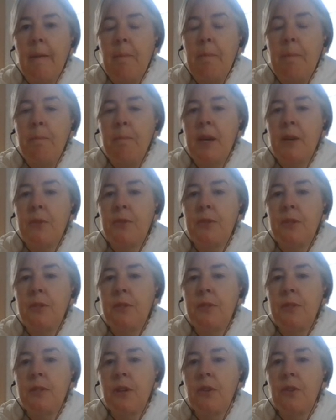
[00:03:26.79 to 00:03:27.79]

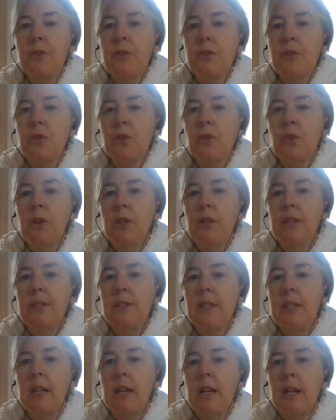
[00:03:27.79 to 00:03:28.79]
Mountains are the
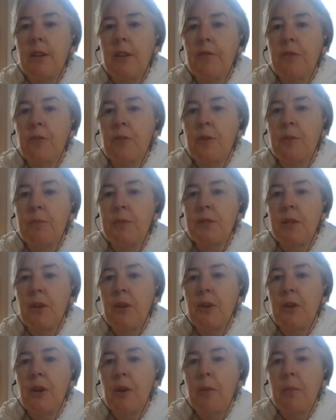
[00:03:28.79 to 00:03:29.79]
tallest landforms on
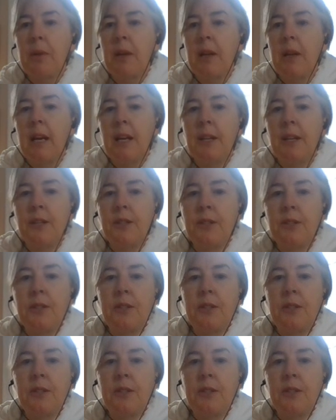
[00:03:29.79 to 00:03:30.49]
our planet.